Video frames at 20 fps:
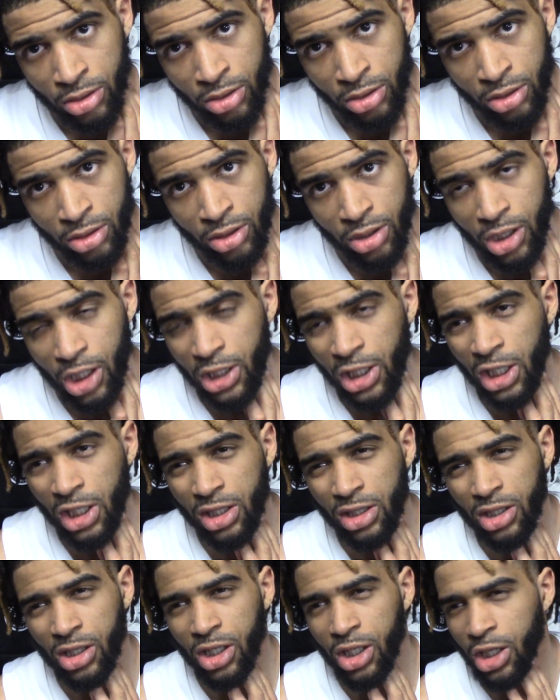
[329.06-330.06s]
I
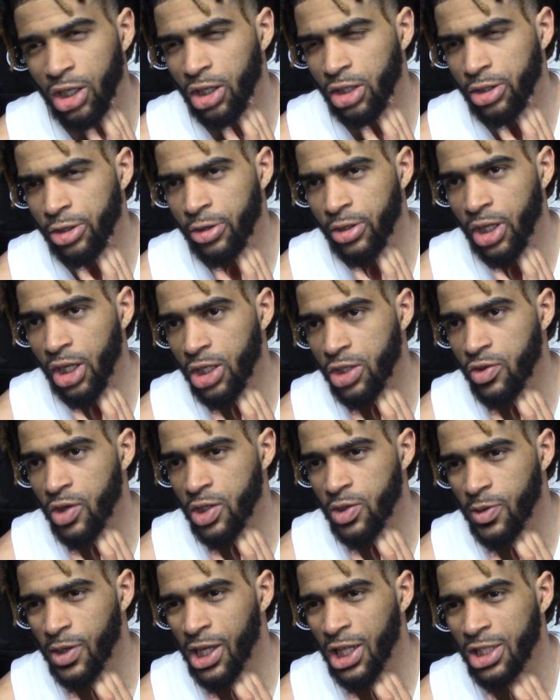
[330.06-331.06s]
think during that
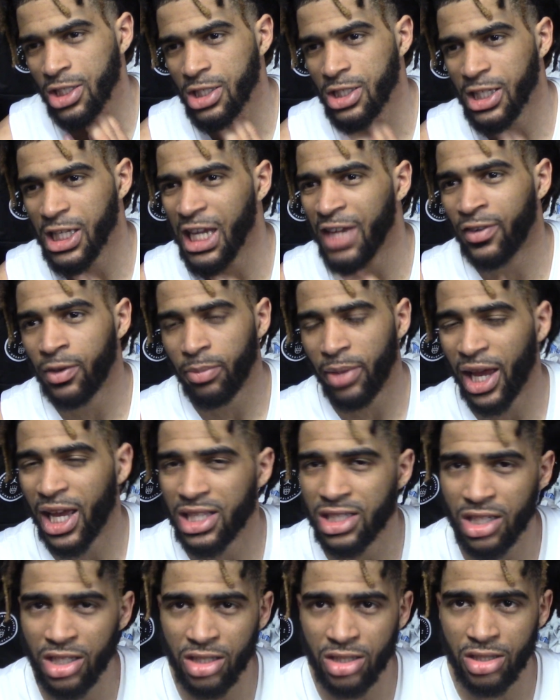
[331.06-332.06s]
stretch, we kind of just gave them
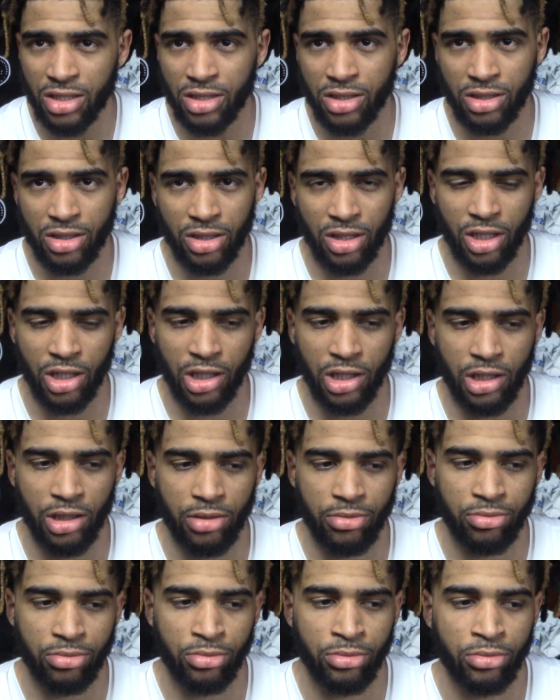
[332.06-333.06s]
baskets. I
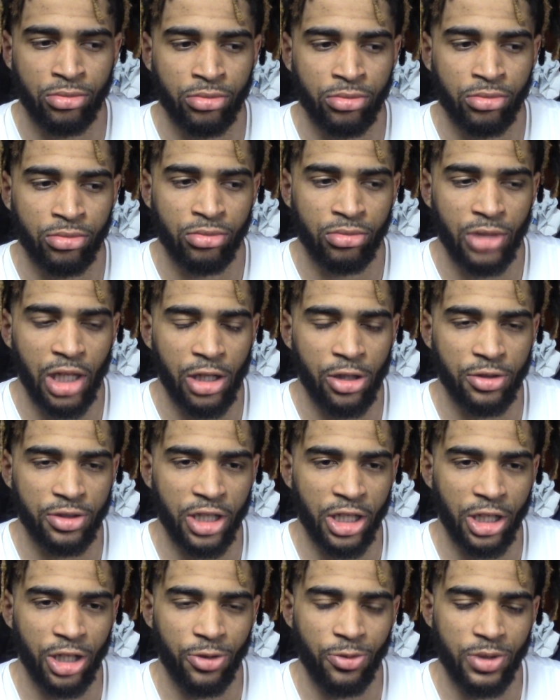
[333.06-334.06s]
don't
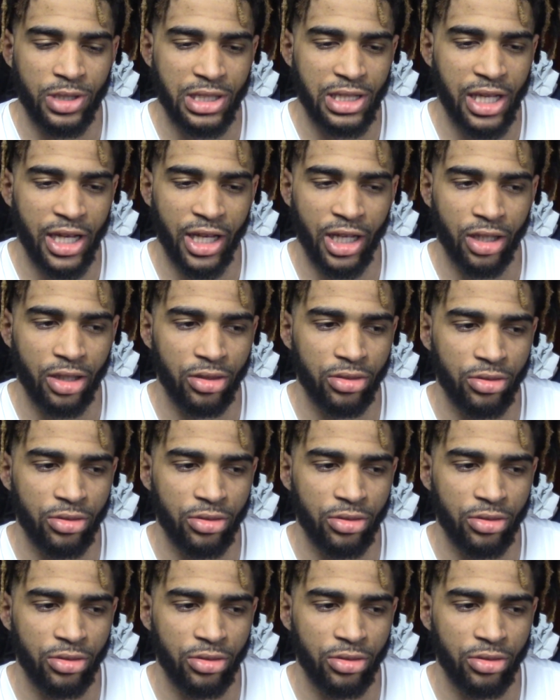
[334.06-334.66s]
think it was like